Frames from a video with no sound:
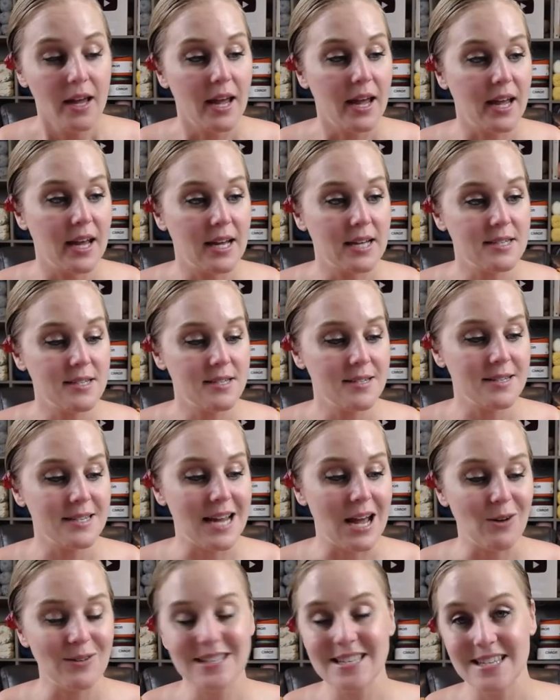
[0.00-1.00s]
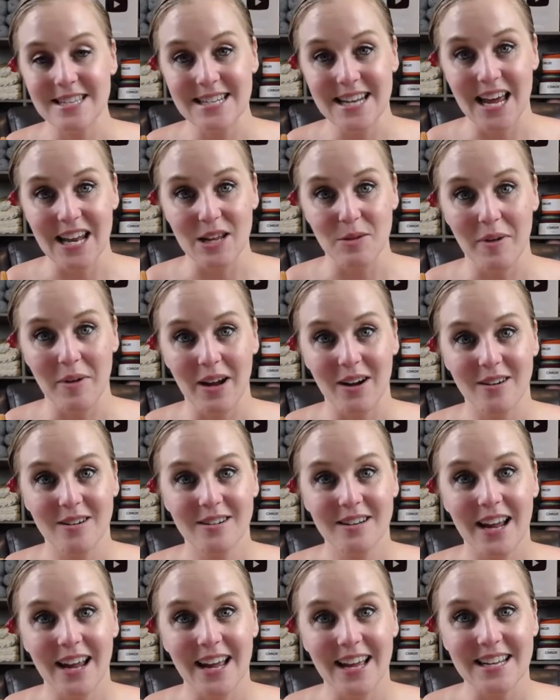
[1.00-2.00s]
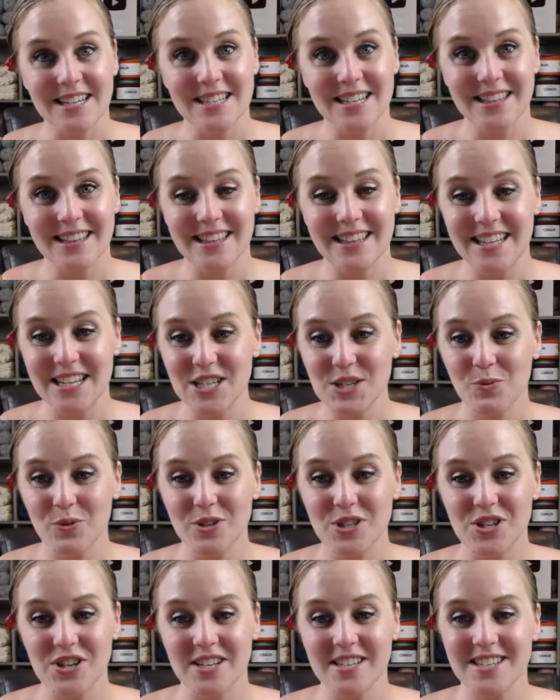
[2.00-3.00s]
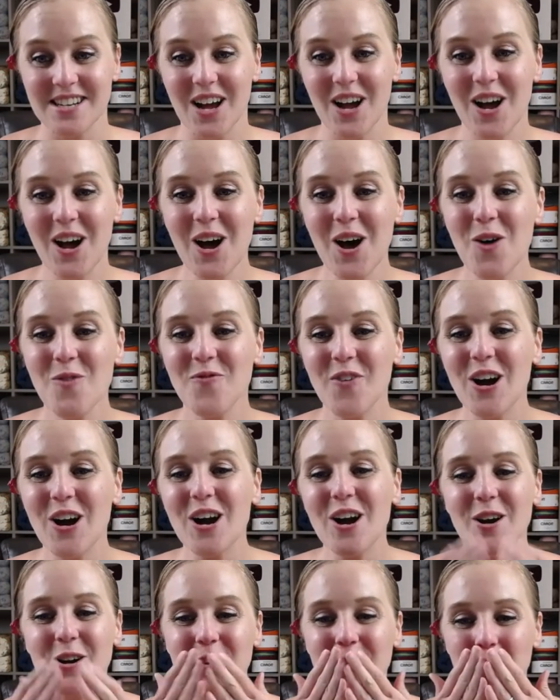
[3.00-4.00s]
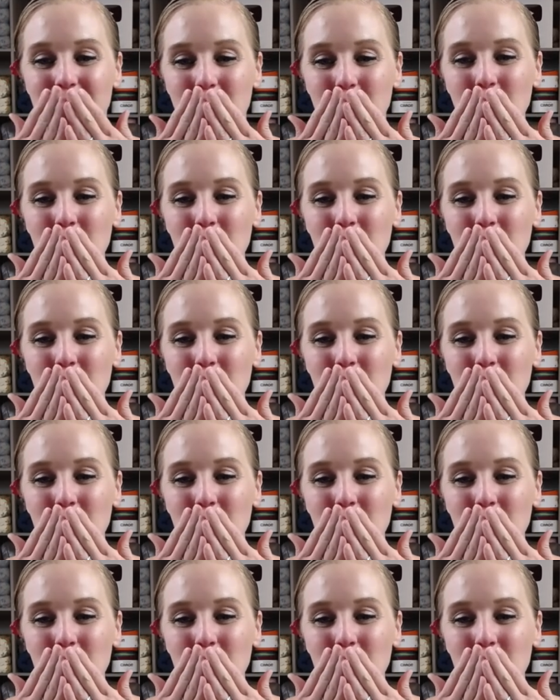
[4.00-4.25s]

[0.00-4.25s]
and now it's the teddy bear. And these were just, oh, Fern,